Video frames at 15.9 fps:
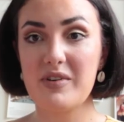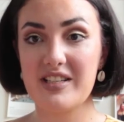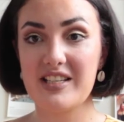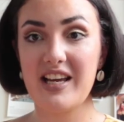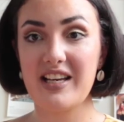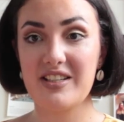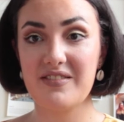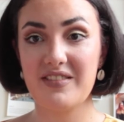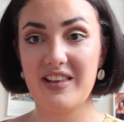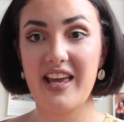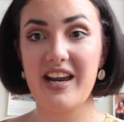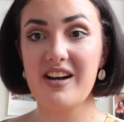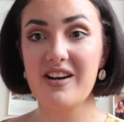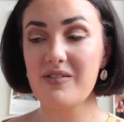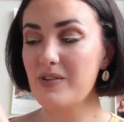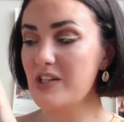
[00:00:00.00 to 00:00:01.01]
a protective
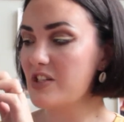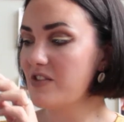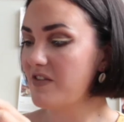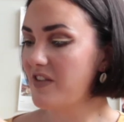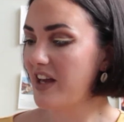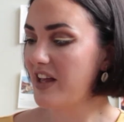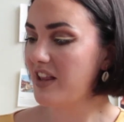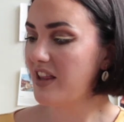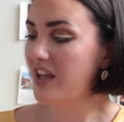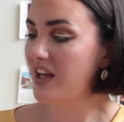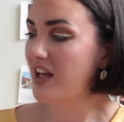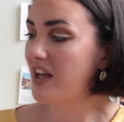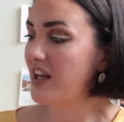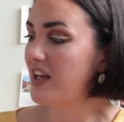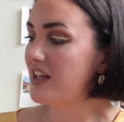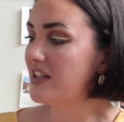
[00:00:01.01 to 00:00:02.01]
layer which fell
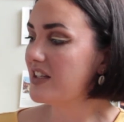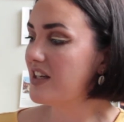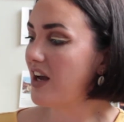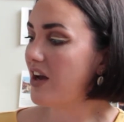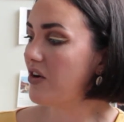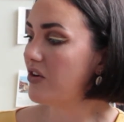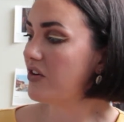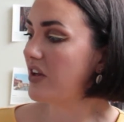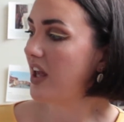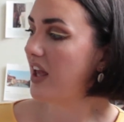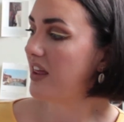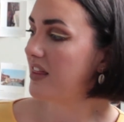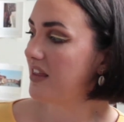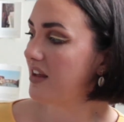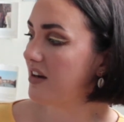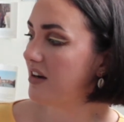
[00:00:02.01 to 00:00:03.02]
down,
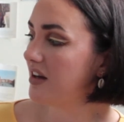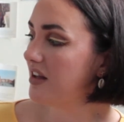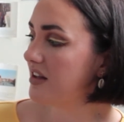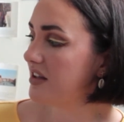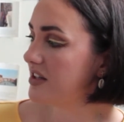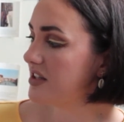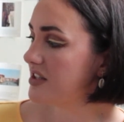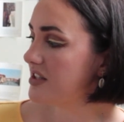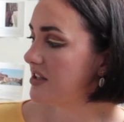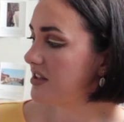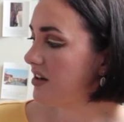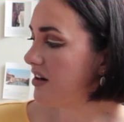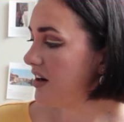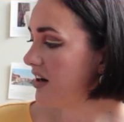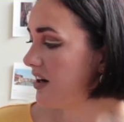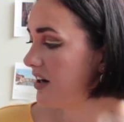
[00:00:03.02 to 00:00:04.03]
and the colors
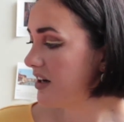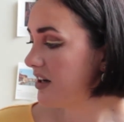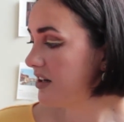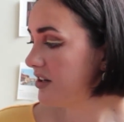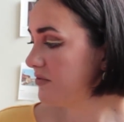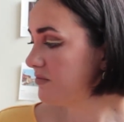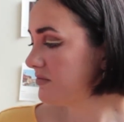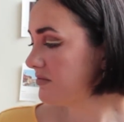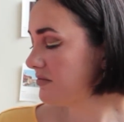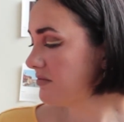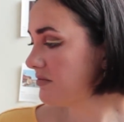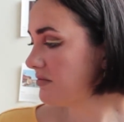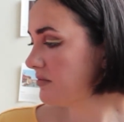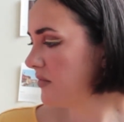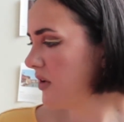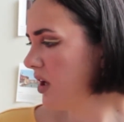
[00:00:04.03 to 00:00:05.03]
are,
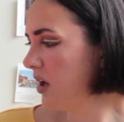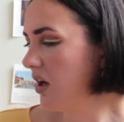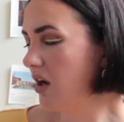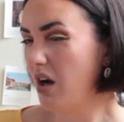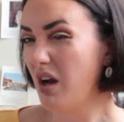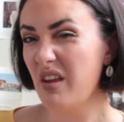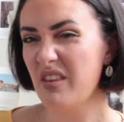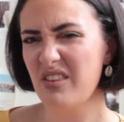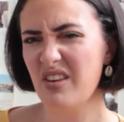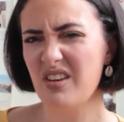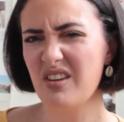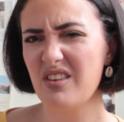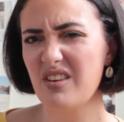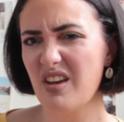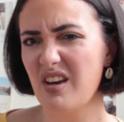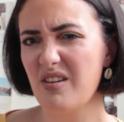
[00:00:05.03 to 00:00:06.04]
I
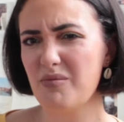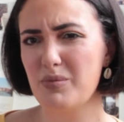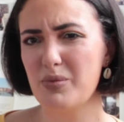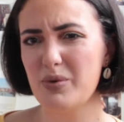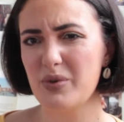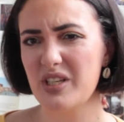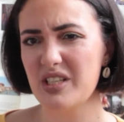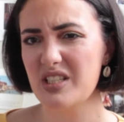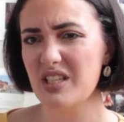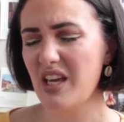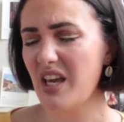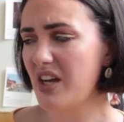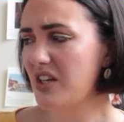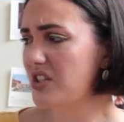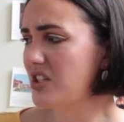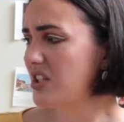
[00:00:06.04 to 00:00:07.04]
think they're
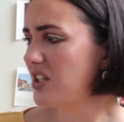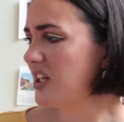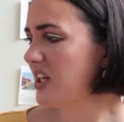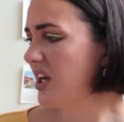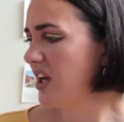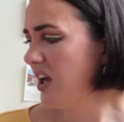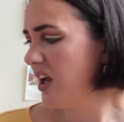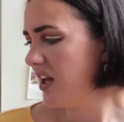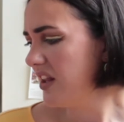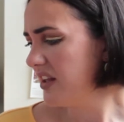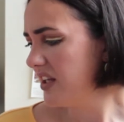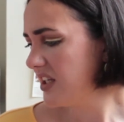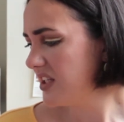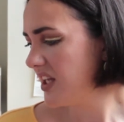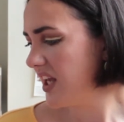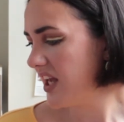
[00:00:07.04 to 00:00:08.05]
pretty actually.
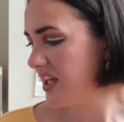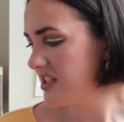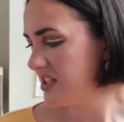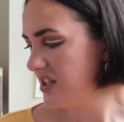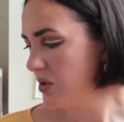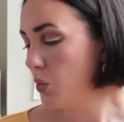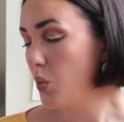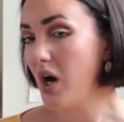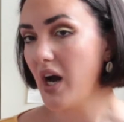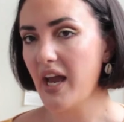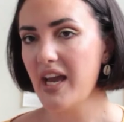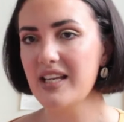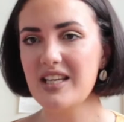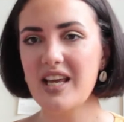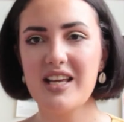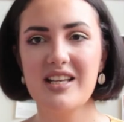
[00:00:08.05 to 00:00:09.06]
It has
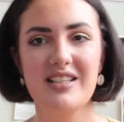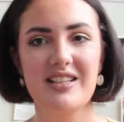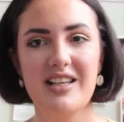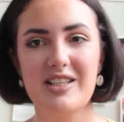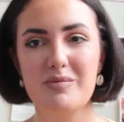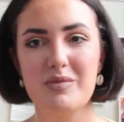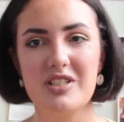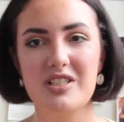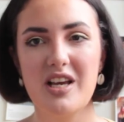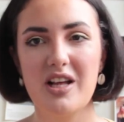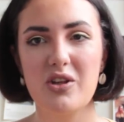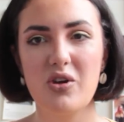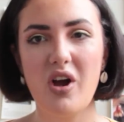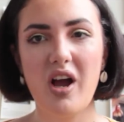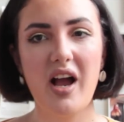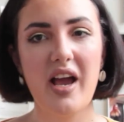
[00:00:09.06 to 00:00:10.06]
white, and let me
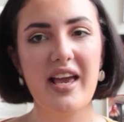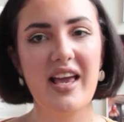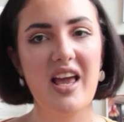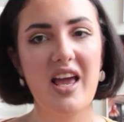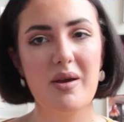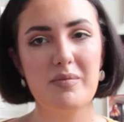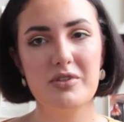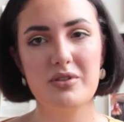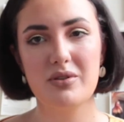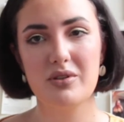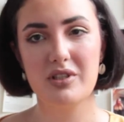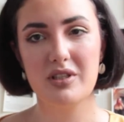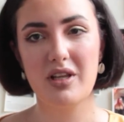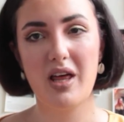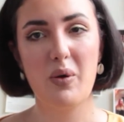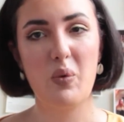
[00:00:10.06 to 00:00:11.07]
tell you, I
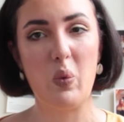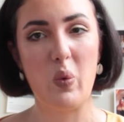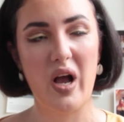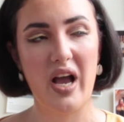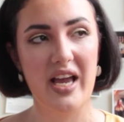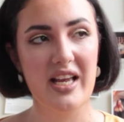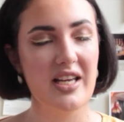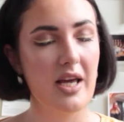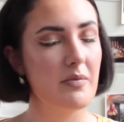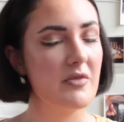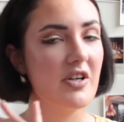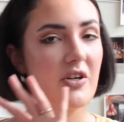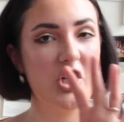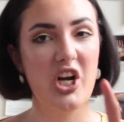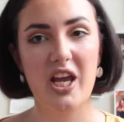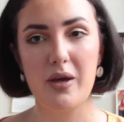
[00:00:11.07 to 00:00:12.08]
absolutely love white
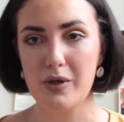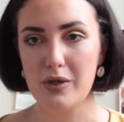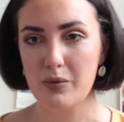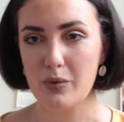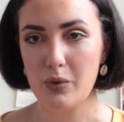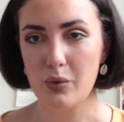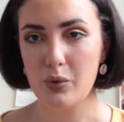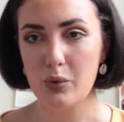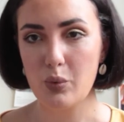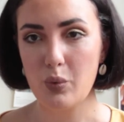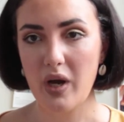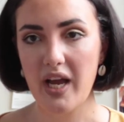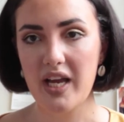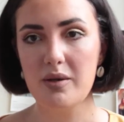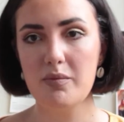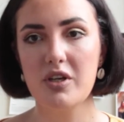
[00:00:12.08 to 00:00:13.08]
and craving for good
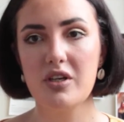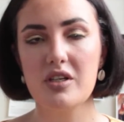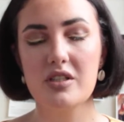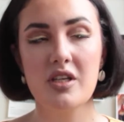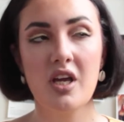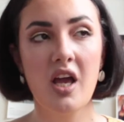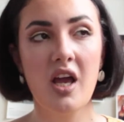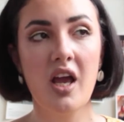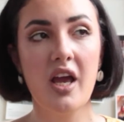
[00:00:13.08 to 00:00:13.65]
white, because